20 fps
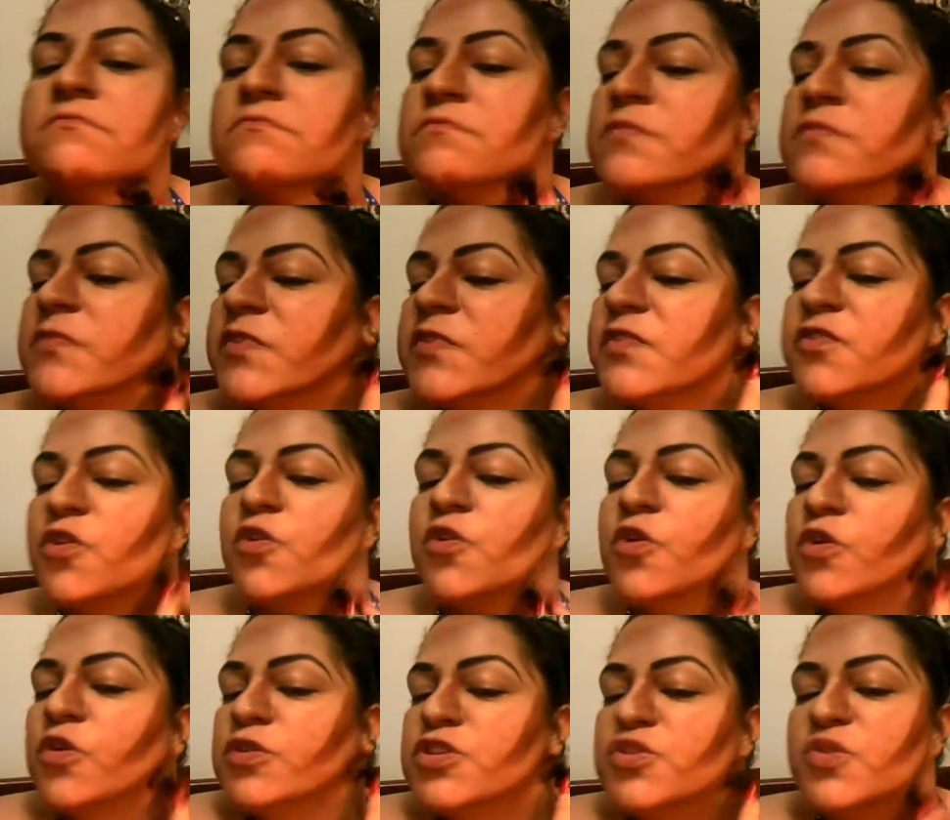Just don't go
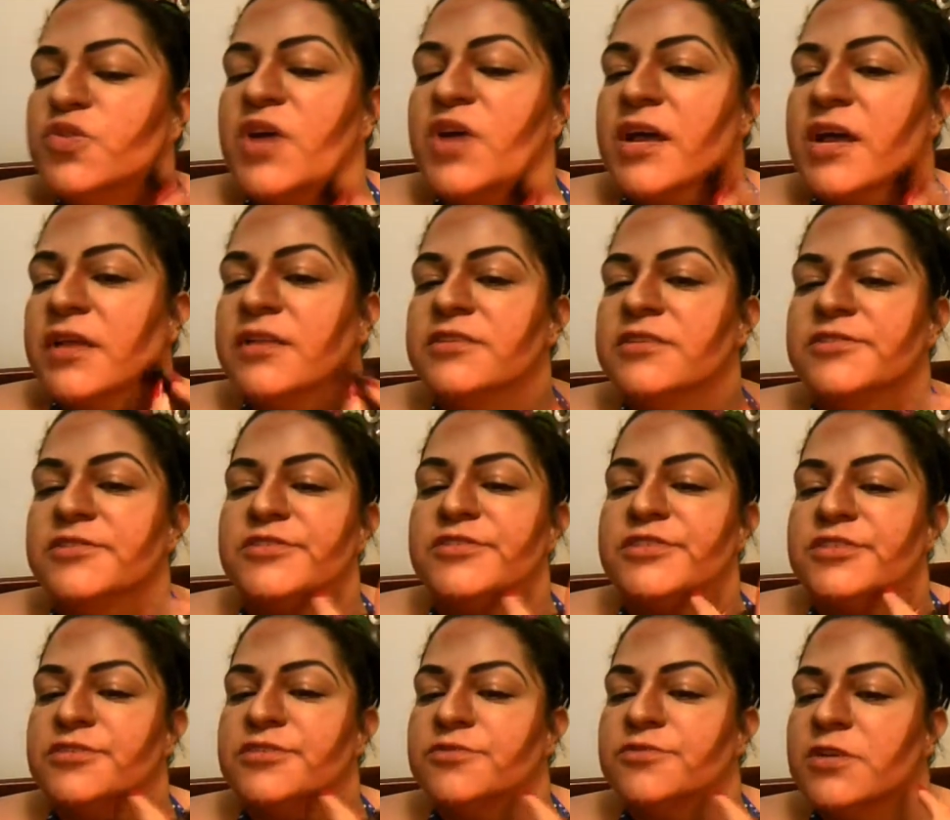too high because you
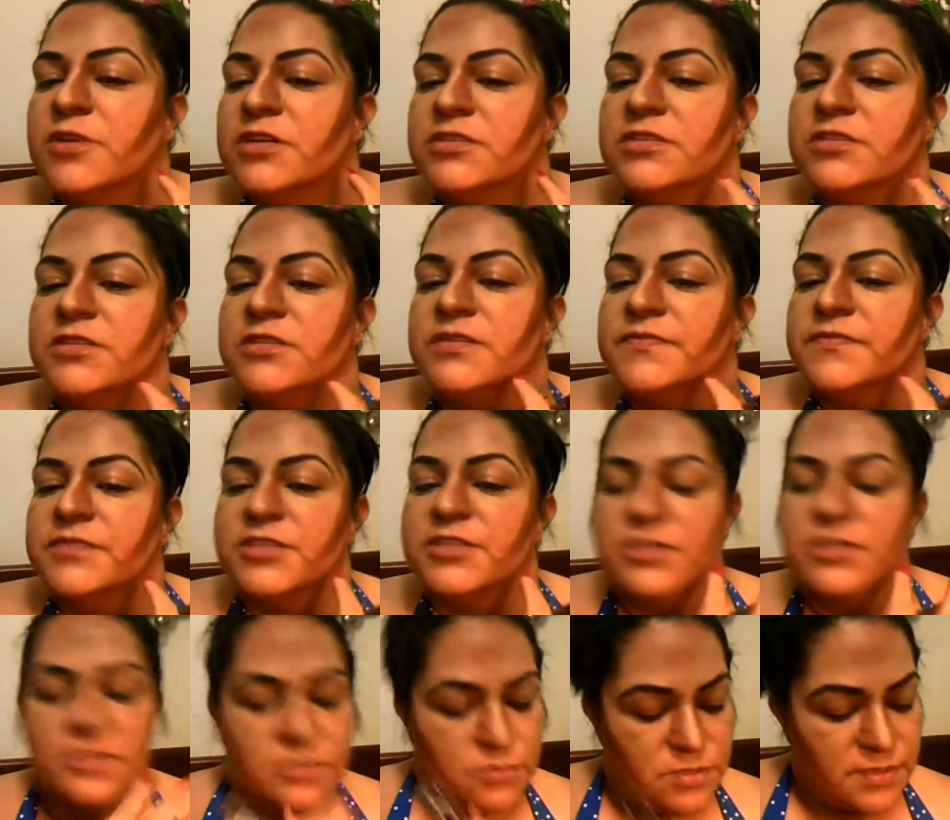still want the
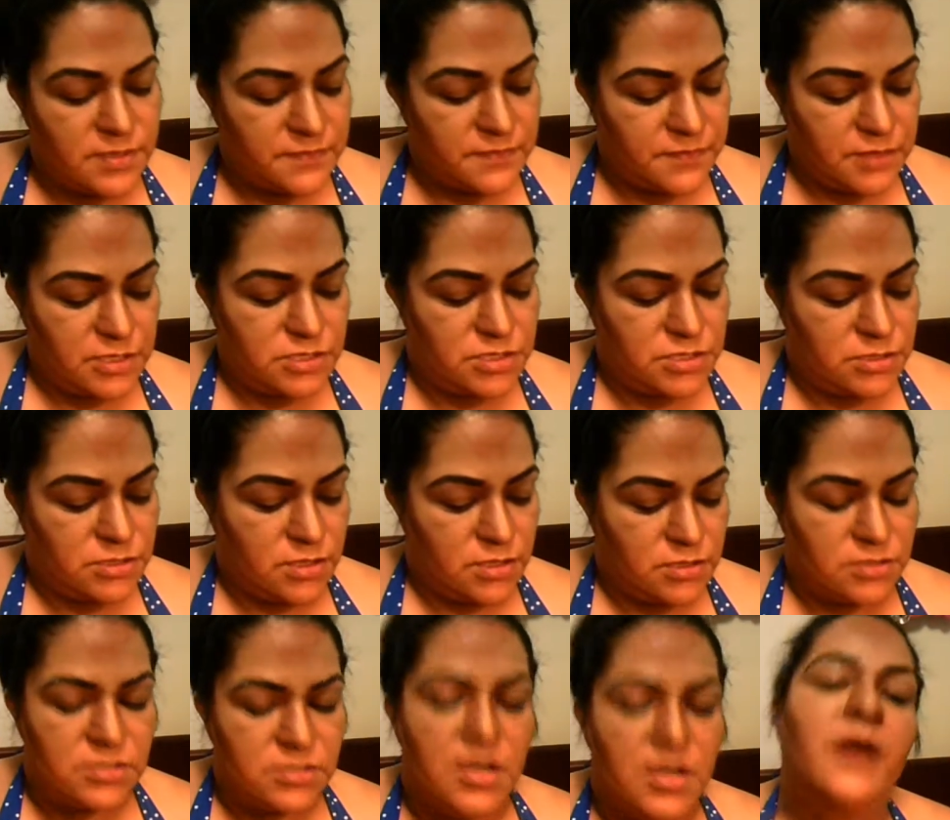detailed definition on the
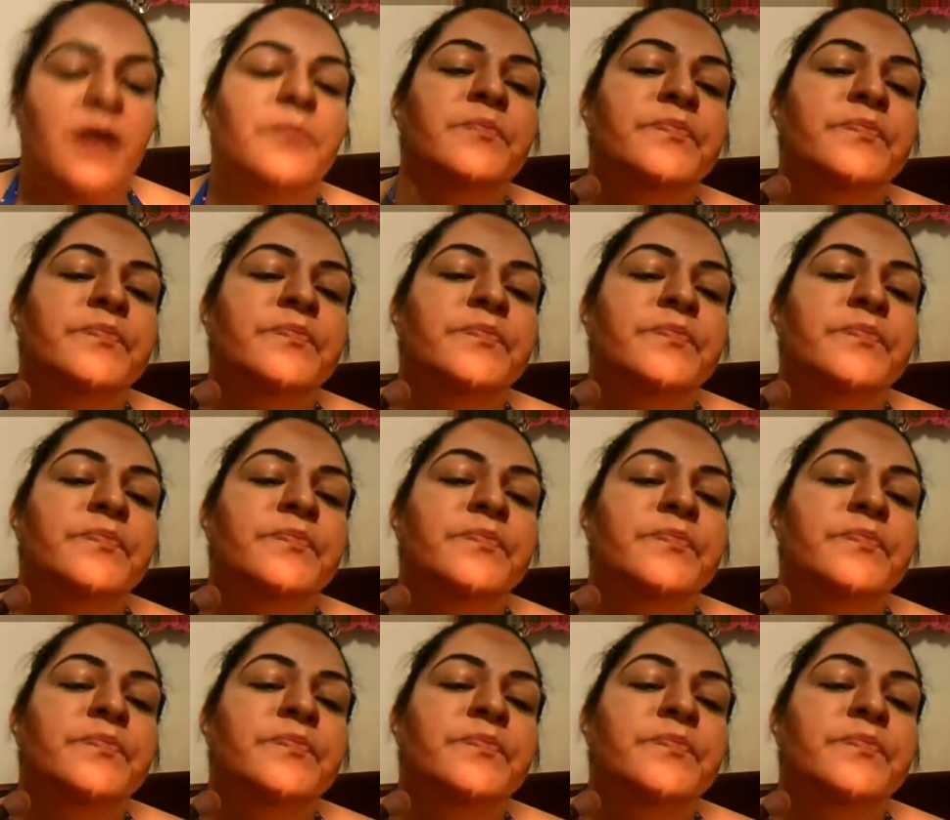top.